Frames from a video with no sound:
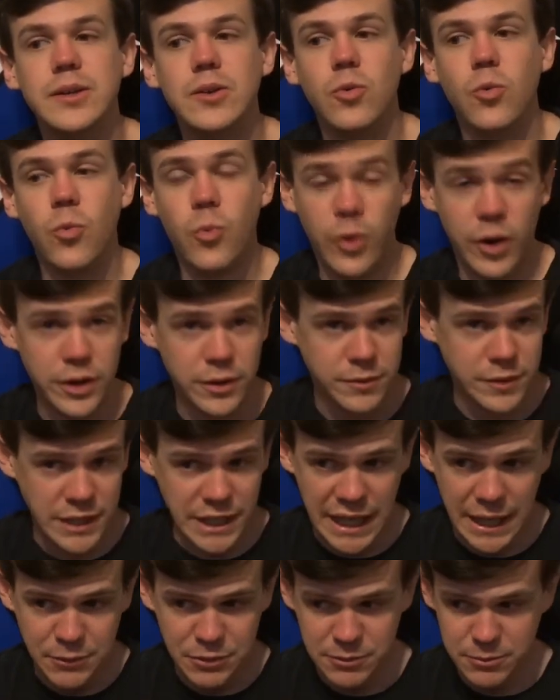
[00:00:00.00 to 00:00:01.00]
one of the
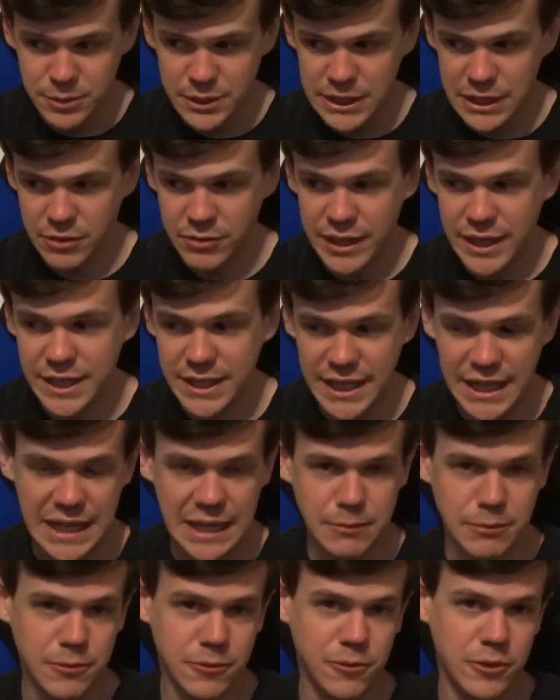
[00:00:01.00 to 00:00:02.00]
games I'm playing right
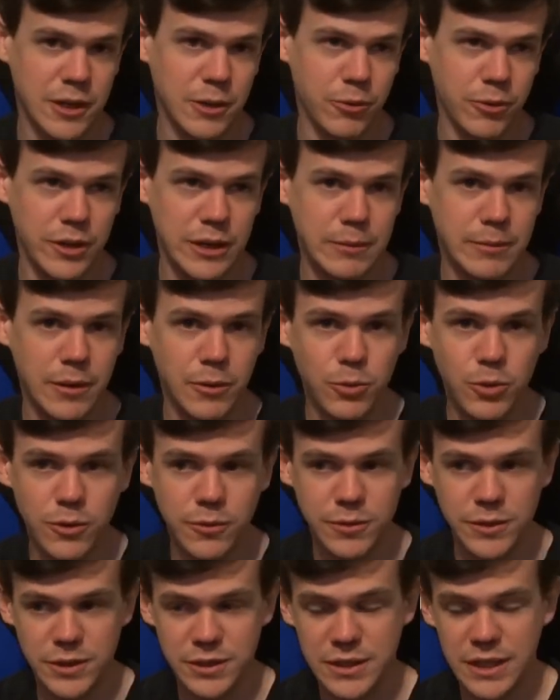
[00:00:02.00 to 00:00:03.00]
now before I worry about
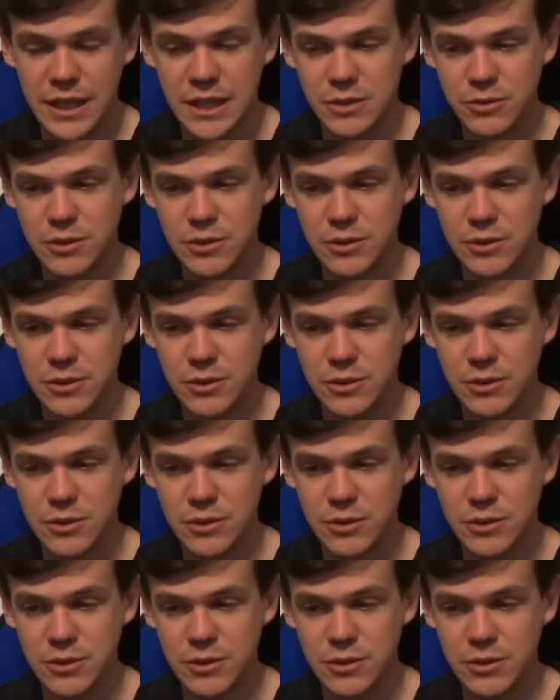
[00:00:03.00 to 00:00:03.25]
Wolfenstein.